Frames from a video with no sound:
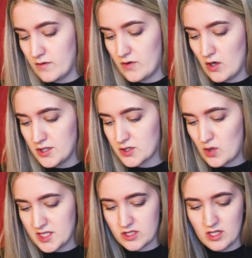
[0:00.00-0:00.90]
First
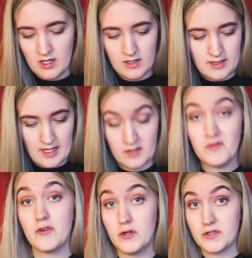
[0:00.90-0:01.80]
question and
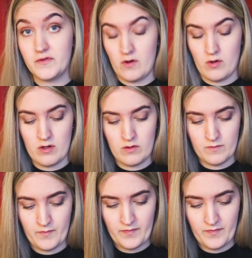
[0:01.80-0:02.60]
first photo.